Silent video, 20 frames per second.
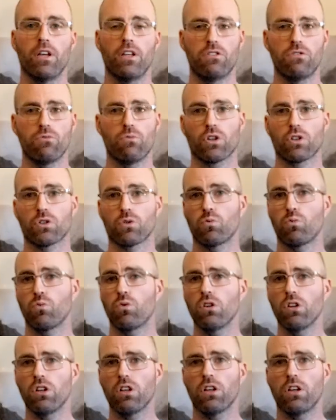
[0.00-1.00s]
This works
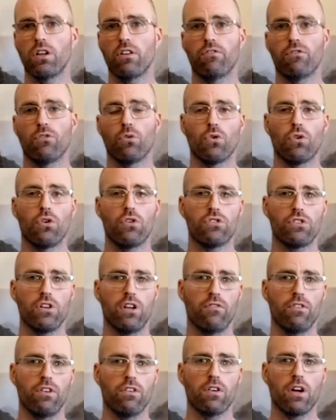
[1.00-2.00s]
really good for, say,
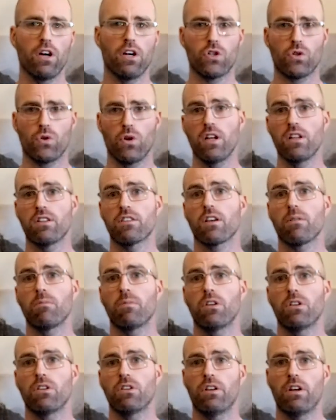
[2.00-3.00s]
if you've got trades
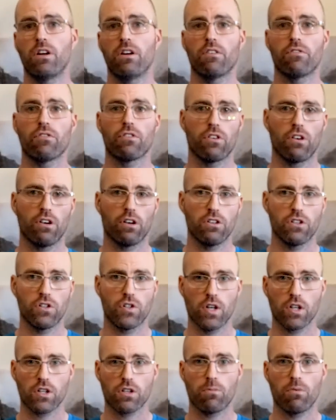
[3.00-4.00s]
coming into an area for
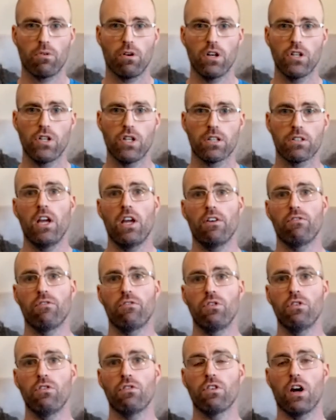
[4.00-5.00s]
construction projects, if
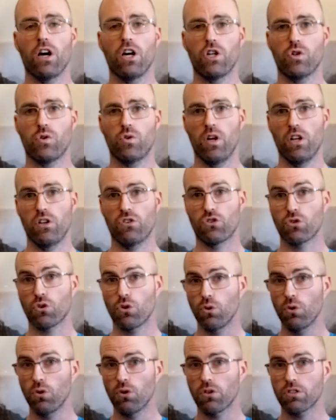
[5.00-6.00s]
you've got trade
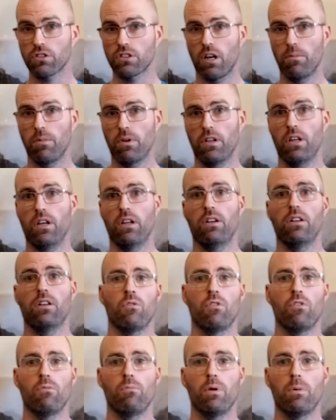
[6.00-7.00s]
schools coming in,
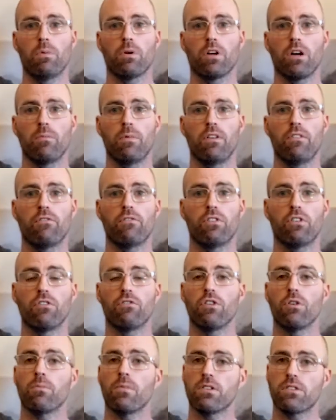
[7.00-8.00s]
where people come in for a
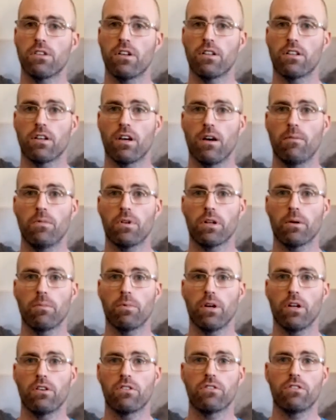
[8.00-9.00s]
few months at a time to
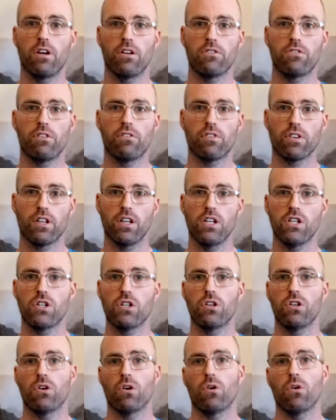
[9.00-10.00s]
complete a
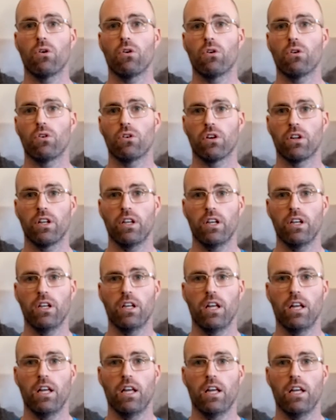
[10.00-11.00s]
certification or get
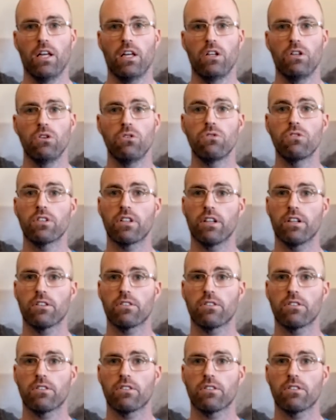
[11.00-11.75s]
a new skill